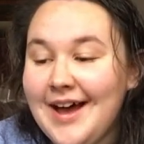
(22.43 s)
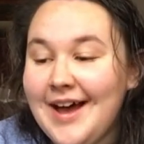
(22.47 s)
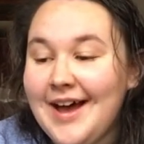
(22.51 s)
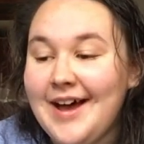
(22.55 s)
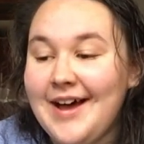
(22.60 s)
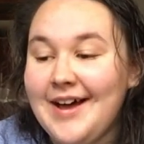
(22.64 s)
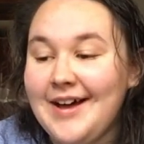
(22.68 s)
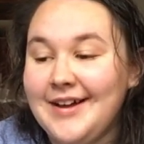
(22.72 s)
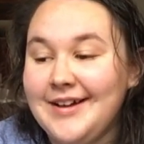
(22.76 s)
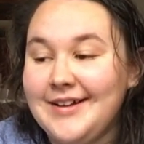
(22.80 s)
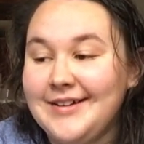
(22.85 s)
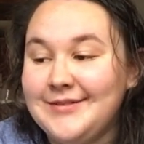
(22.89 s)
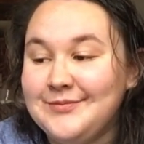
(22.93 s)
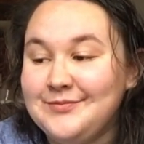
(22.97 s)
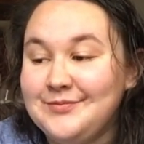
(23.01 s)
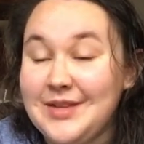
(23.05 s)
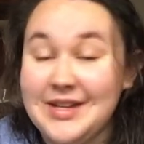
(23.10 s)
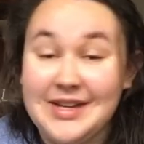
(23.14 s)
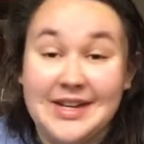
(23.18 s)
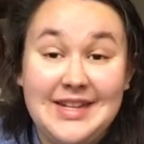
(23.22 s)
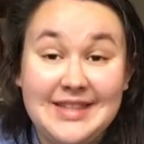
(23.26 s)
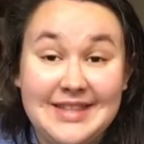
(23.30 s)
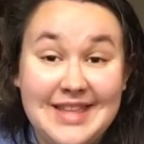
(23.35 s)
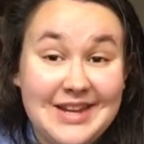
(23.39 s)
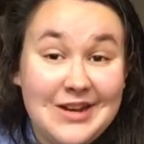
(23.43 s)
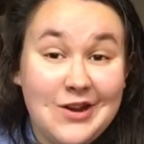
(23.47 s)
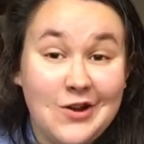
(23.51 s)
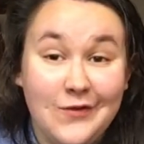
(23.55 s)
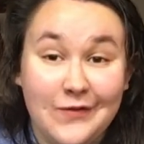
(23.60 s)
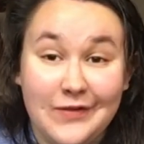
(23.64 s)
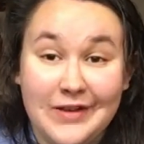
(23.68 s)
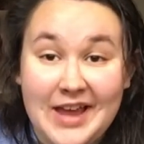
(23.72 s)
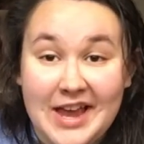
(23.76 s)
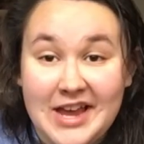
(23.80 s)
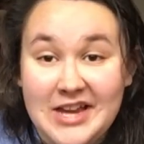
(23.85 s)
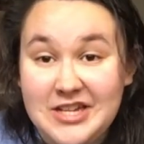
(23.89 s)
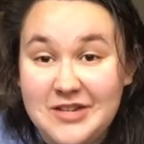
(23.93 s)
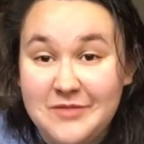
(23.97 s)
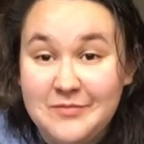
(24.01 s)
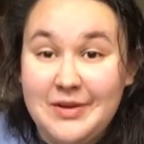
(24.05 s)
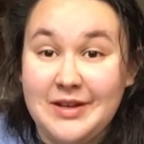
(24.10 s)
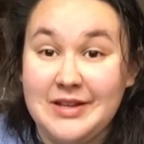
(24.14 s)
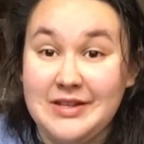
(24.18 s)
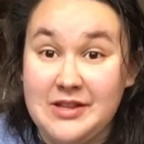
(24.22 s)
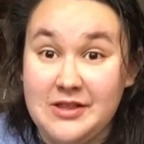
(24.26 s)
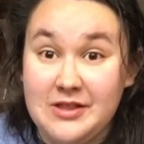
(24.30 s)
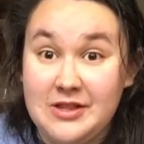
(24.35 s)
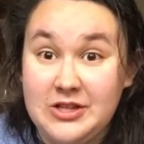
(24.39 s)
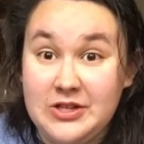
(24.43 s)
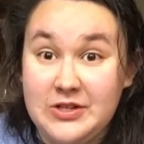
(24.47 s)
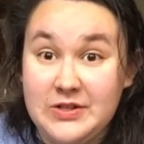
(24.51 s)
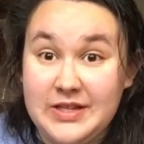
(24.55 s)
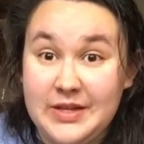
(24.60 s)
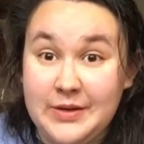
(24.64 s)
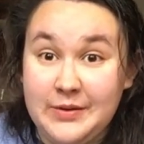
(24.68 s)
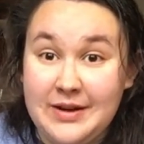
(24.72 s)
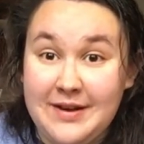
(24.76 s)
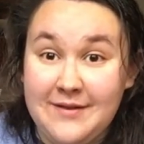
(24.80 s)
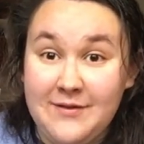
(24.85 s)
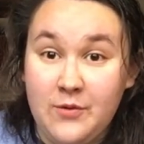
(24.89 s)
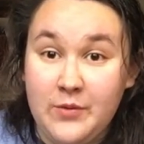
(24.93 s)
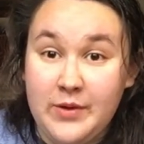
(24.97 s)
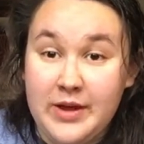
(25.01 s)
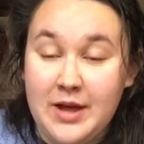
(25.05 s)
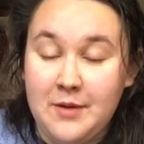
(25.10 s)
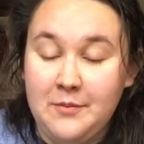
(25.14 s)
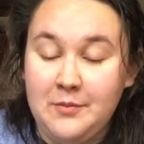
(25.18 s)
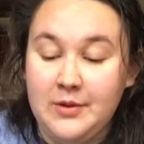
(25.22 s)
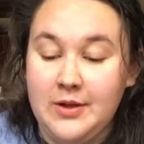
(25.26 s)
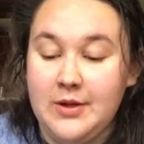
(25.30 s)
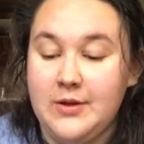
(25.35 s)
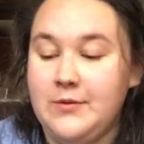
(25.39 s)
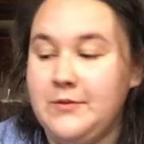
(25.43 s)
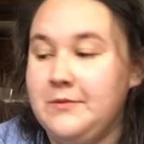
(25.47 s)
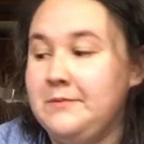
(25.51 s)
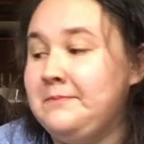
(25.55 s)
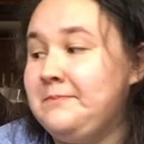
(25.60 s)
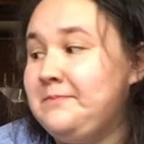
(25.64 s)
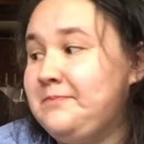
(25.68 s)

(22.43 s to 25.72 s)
um, and hit that notification bell so that you see whenever we upload.